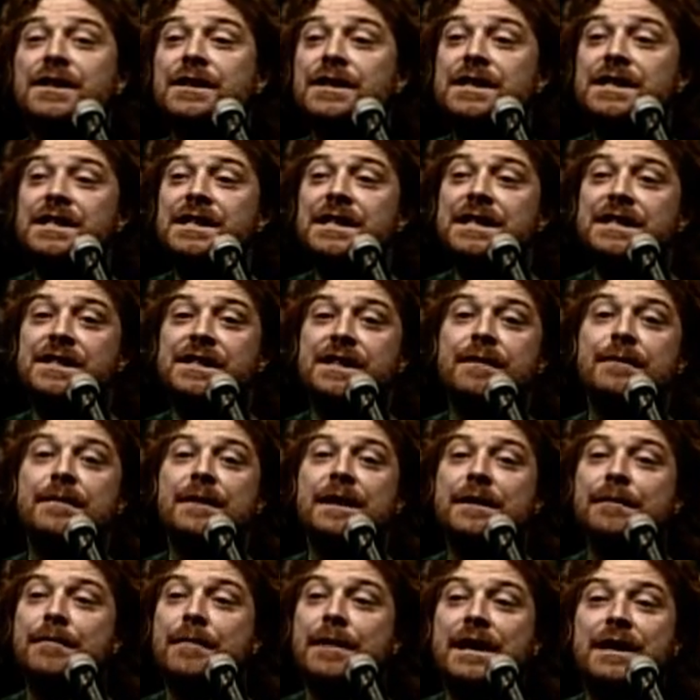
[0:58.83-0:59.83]
your system
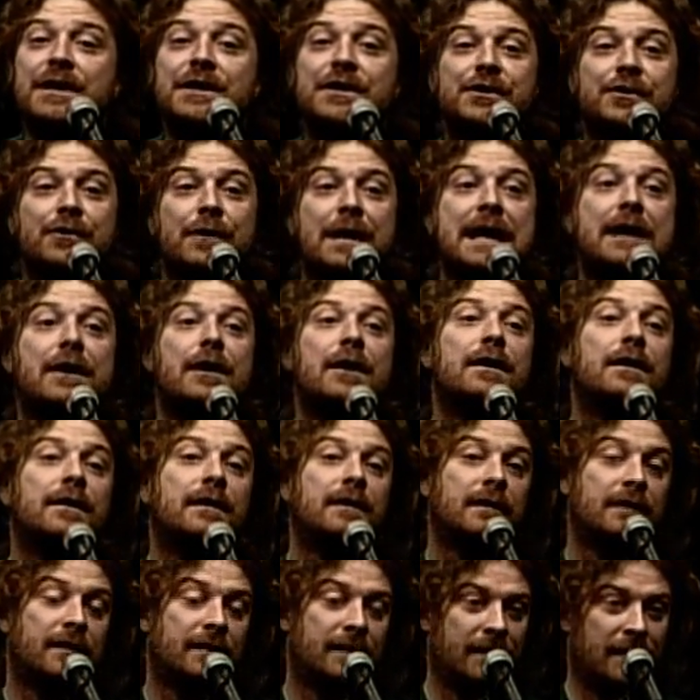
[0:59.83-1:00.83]
administrator.
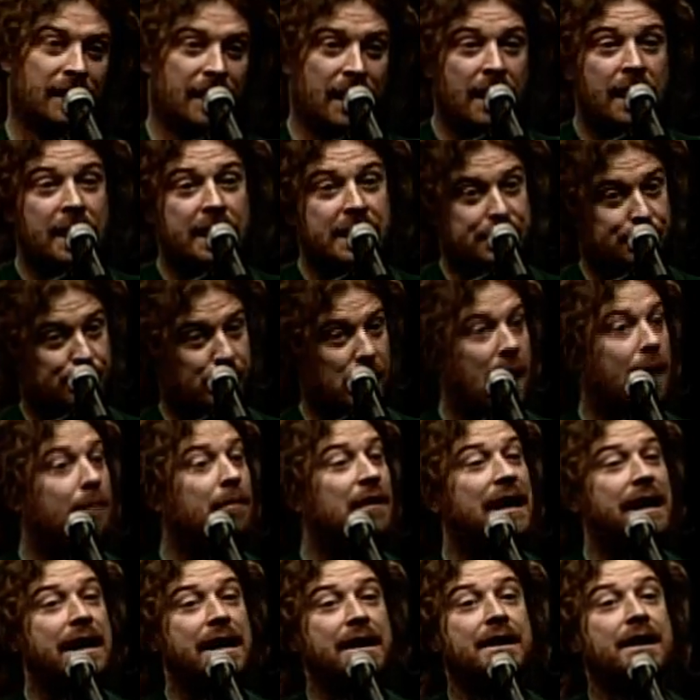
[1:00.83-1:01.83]
He's
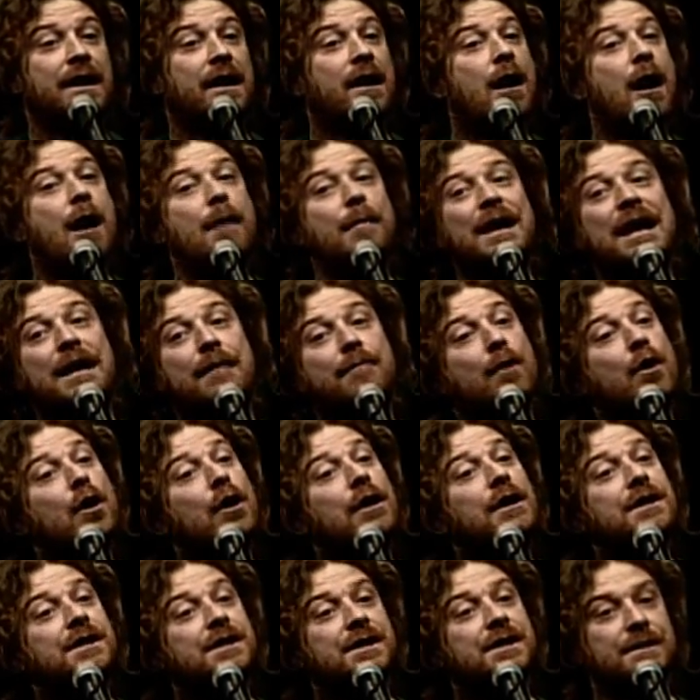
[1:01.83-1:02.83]
probably into comic
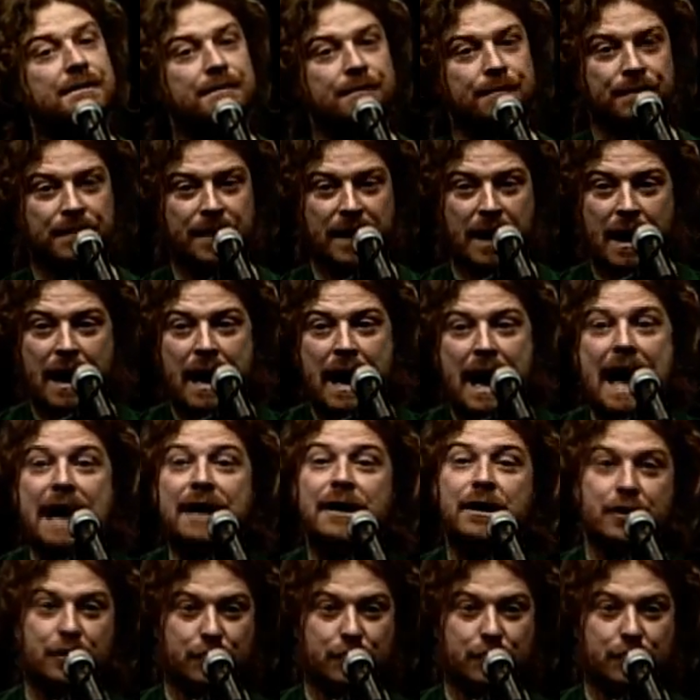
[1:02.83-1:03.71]
books. And you